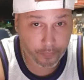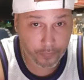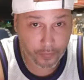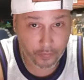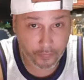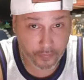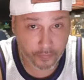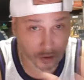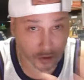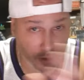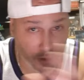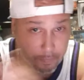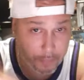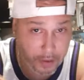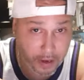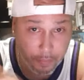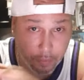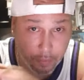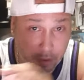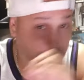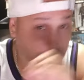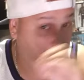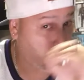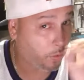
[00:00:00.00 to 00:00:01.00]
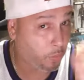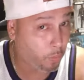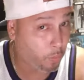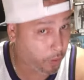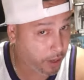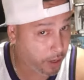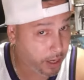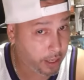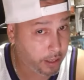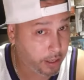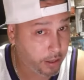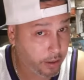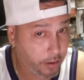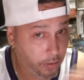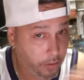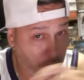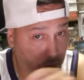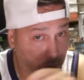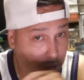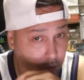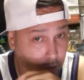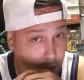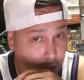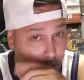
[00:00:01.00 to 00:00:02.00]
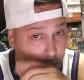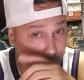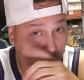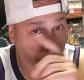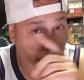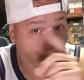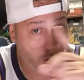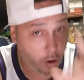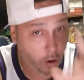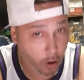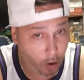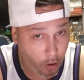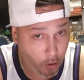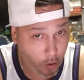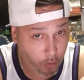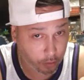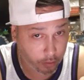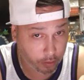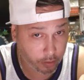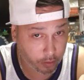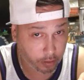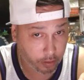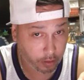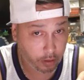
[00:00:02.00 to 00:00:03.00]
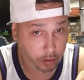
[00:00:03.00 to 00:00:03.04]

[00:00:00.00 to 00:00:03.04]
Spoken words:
for the people that are weak or older.